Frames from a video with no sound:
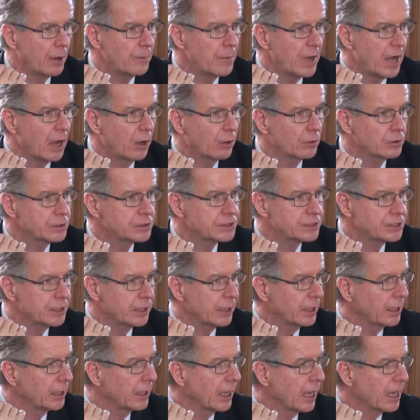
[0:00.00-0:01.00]
about
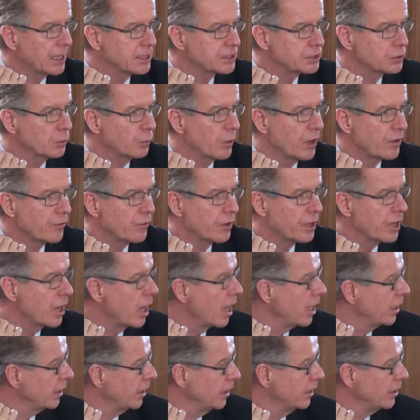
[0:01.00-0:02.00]
seeing as to whether or
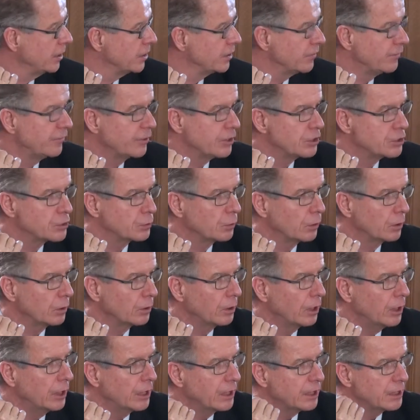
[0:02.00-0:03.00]
not an individual